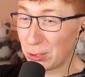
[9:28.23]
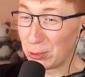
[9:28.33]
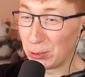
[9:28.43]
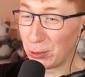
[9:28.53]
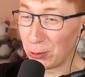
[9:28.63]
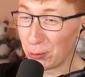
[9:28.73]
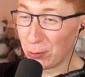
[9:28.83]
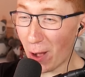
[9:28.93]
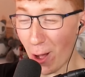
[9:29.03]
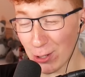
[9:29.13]

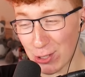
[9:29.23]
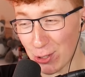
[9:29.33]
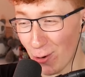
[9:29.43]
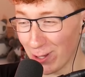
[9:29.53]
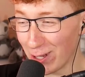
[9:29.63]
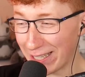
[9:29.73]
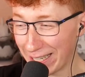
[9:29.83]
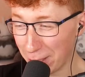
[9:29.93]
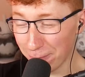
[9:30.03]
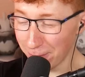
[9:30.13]
You are so lucky.
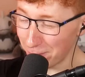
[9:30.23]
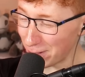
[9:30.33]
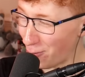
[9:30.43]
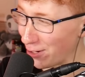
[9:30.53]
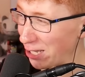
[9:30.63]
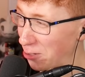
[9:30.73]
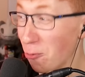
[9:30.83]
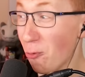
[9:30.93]
You flipped a coin and you